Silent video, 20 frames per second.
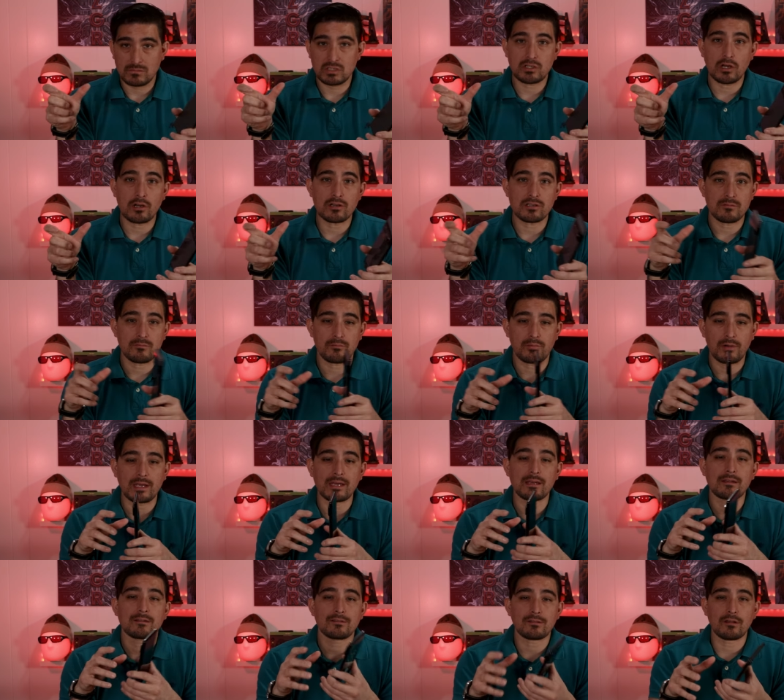charging
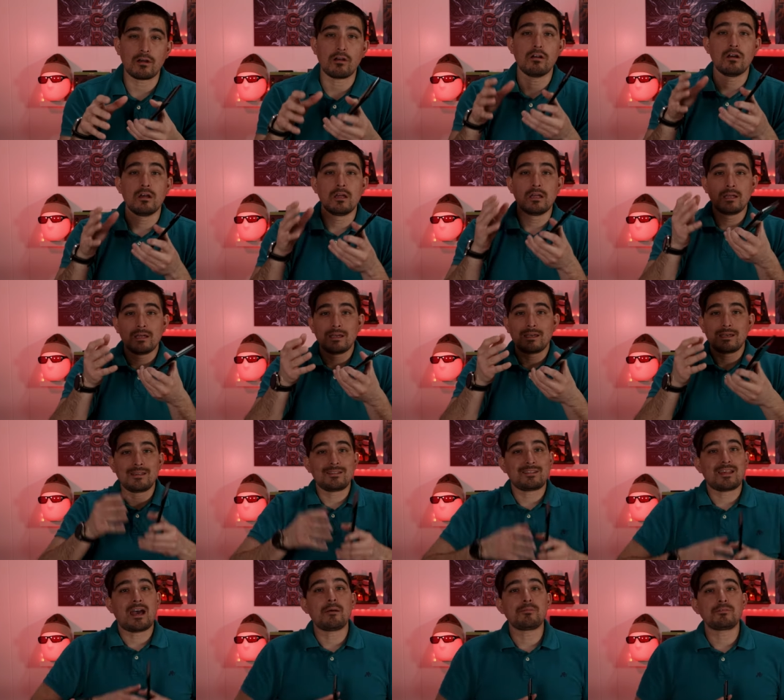brick. So
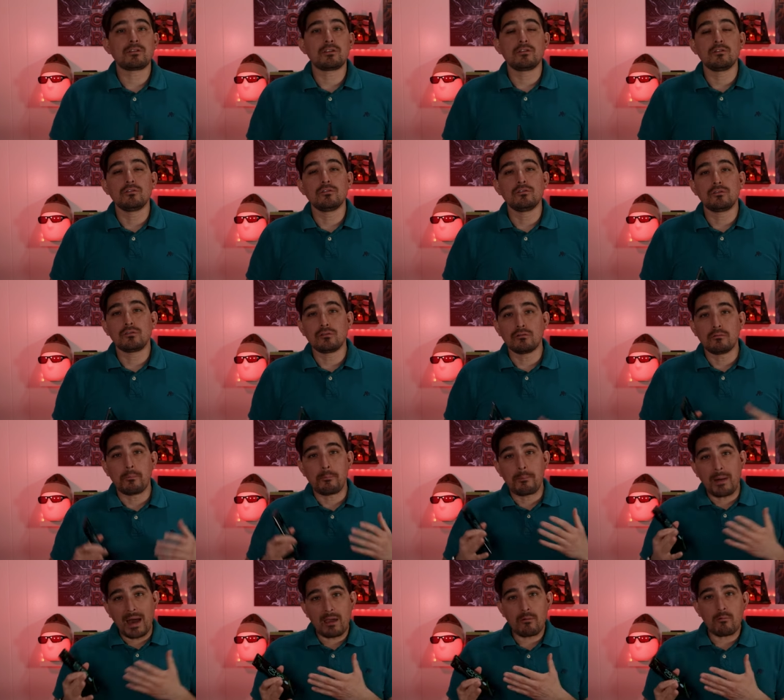it's up to you to
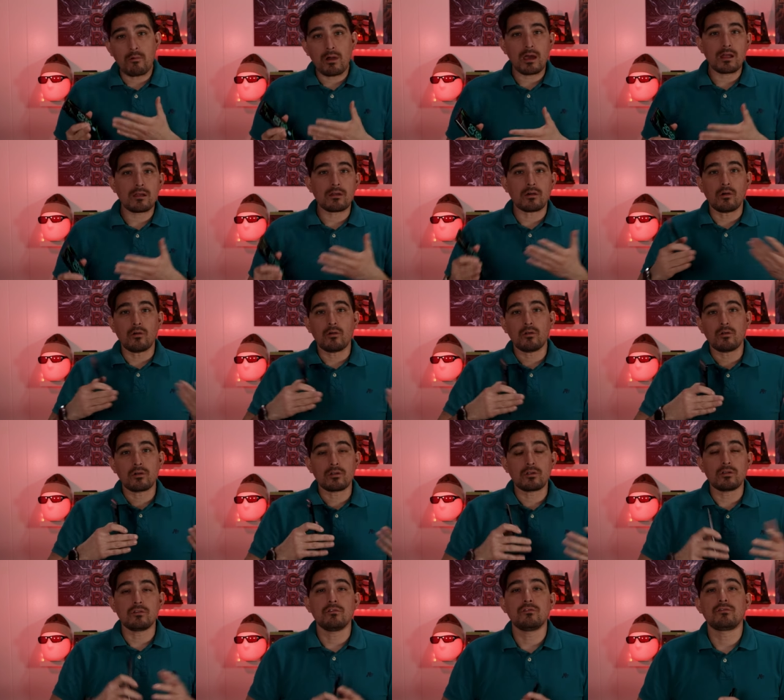buy one or
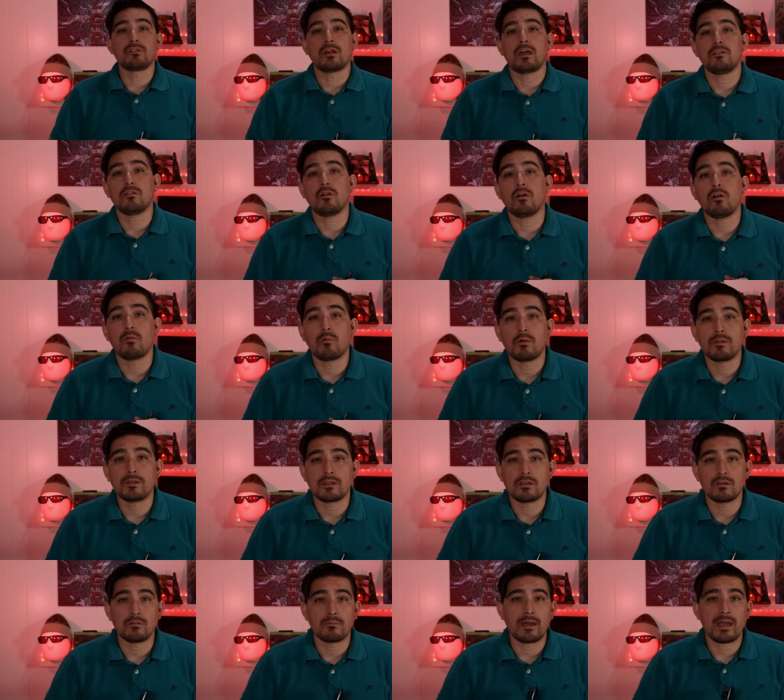use an old one
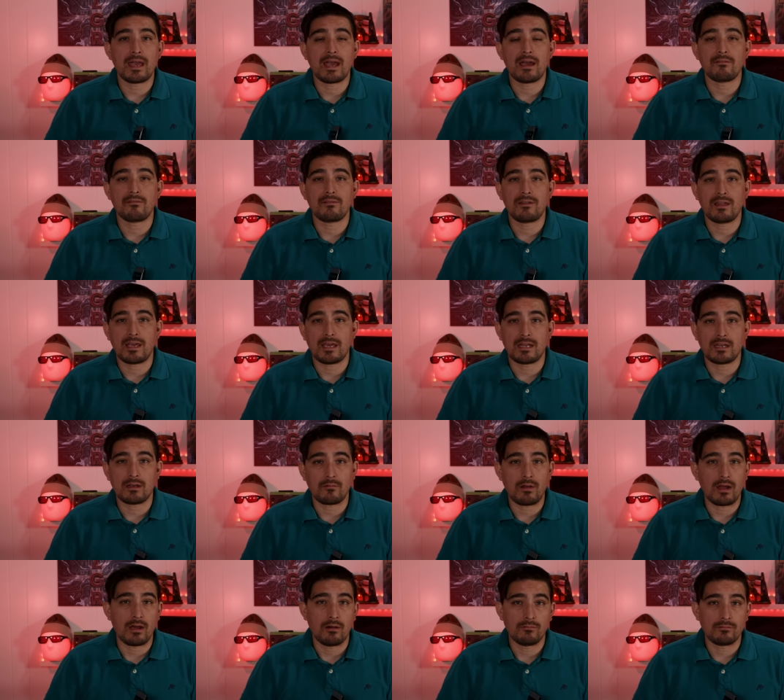that you might have laying
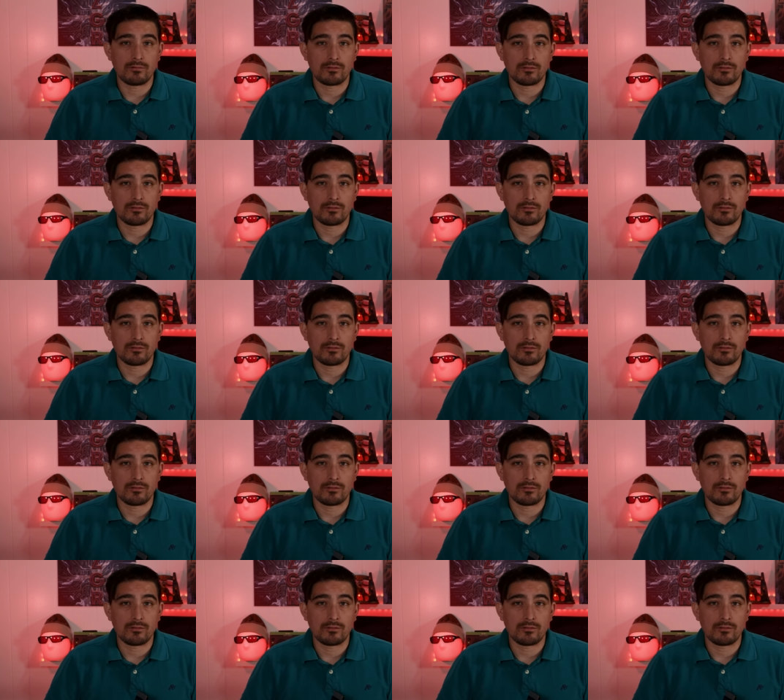around.